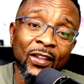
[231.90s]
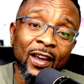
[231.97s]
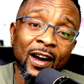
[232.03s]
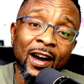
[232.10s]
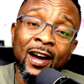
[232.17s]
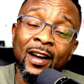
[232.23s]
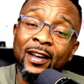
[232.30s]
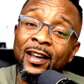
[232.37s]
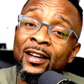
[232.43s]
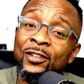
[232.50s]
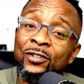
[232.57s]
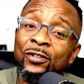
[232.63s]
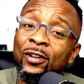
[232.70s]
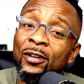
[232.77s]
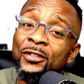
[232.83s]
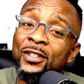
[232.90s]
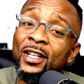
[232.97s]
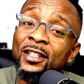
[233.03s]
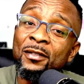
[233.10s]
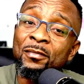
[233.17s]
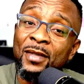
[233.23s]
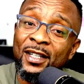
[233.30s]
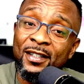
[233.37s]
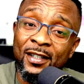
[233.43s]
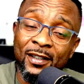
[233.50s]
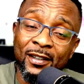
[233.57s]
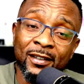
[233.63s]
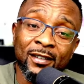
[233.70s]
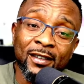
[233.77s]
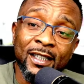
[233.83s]
And Council of State
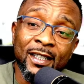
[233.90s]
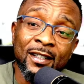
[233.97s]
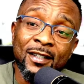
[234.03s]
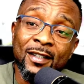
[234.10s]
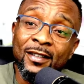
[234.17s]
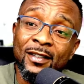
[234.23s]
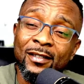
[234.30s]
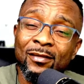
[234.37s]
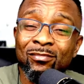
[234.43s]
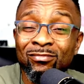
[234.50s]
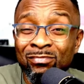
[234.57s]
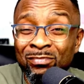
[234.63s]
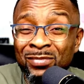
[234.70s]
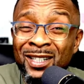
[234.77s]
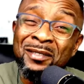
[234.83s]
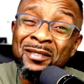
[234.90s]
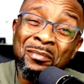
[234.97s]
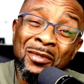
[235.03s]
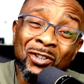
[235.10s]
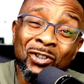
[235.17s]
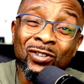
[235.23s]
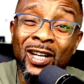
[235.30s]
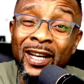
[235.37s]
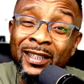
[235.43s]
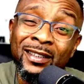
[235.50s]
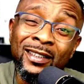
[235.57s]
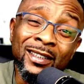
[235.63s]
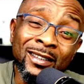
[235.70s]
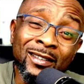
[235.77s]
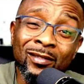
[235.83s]
meeting is pretty much like
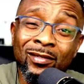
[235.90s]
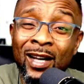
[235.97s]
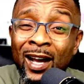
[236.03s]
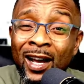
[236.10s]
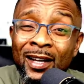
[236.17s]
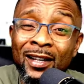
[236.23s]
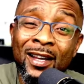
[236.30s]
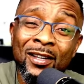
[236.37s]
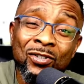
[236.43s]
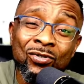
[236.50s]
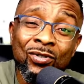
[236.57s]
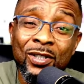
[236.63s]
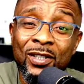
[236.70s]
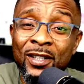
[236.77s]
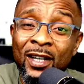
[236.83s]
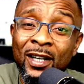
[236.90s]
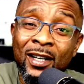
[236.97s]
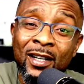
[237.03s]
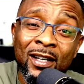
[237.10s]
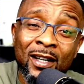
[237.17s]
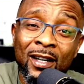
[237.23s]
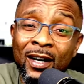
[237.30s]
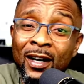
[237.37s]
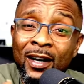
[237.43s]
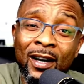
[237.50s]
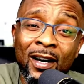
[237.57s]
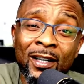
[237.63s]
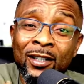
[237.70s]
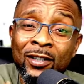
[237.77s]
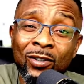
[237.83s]
the highest
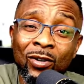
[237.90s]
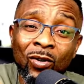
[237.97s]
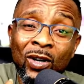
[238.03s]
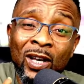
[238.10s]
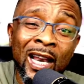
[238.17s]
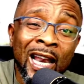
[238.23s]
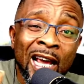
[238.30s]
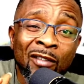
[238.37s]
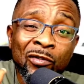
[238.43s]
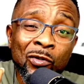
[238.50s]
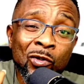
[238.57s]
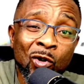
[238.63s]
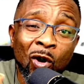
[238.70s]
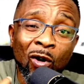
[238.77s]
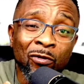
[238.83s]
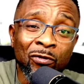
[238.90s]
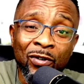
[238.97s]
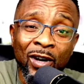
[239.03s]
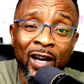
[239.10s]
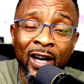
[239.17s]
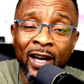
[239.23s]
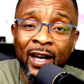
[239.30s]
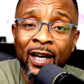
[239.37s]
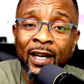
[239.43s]
level of the